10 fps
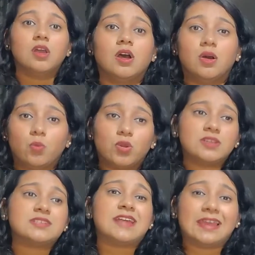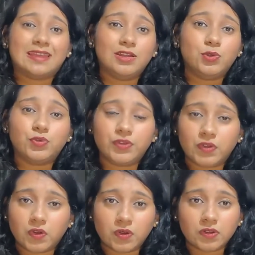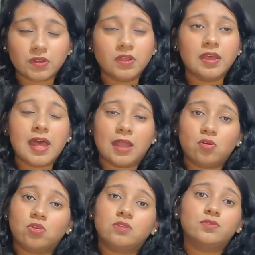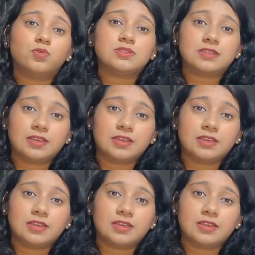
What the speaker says: what is the cycle to return, and all of those